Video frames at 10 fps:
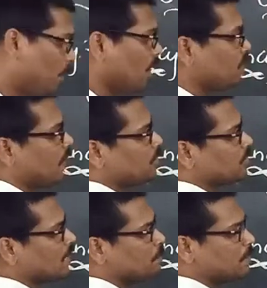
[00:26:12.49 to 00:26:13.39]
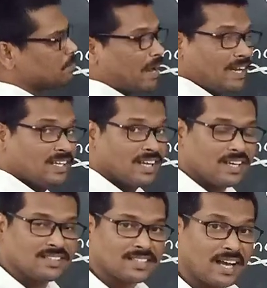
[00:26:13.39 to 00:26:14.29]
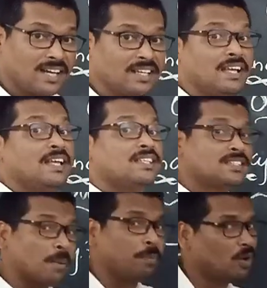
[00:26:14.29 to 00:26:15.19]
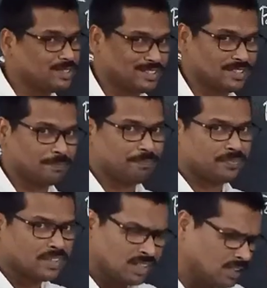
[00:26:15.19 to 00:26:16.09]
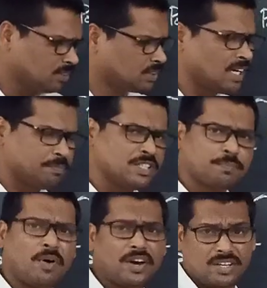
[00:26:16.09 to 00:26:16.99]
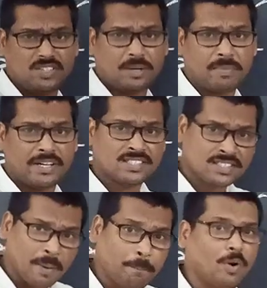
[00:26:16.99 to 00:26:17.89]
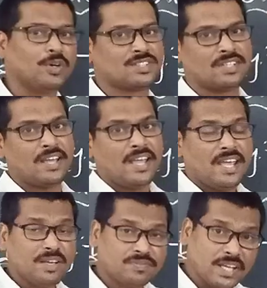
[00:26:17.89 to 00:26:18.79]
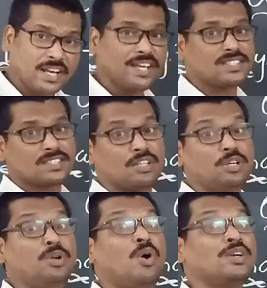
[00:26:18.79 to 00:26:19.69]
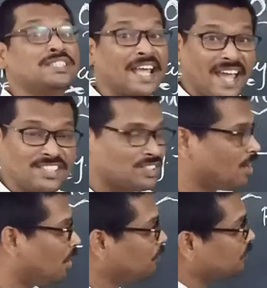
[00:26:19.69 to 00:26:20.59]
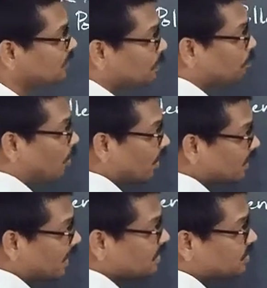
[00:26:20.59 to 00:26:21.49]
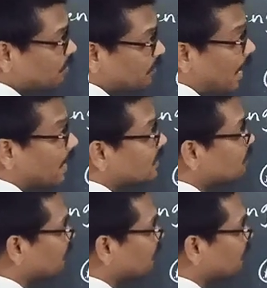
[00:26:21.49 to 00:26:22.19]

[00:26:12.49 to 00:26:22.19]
point you have to keep in mind here is that, suppose, keep this point in your mind, suppose if there is no chance of the pollen grains of another